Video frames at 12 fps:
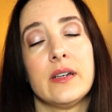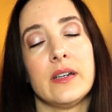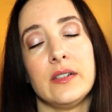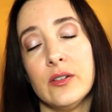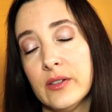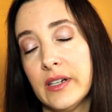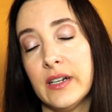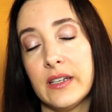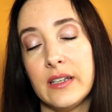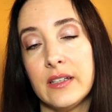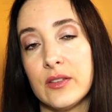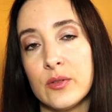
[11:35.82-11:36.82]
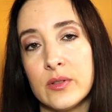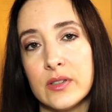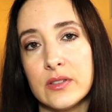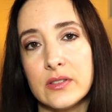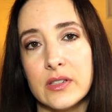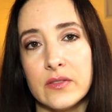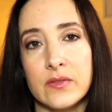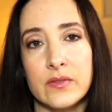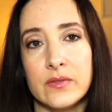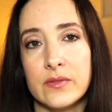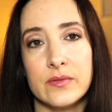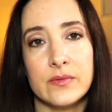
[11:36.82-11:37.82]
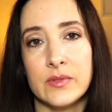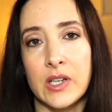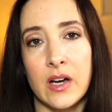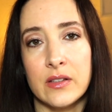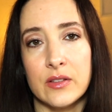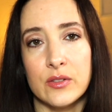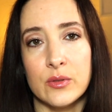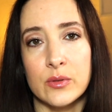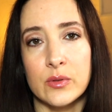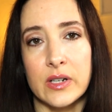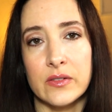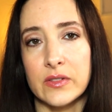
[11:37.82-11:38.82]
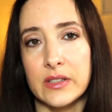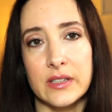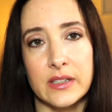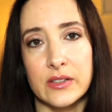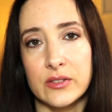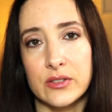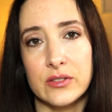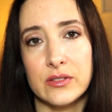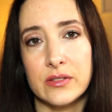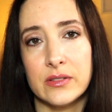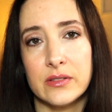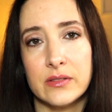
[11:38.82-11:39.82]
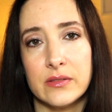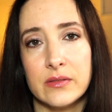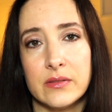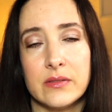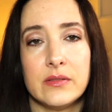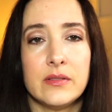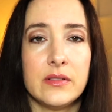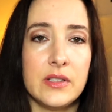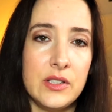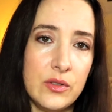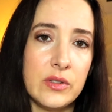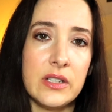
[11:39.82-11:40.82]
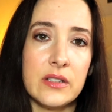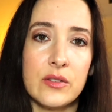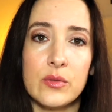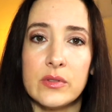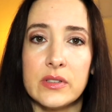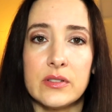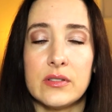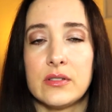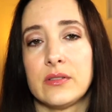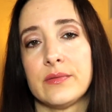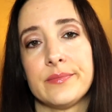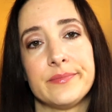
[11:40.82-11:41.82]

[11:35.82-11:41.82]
I know that I can get through this. I've gotten through everything else, and you can get through this.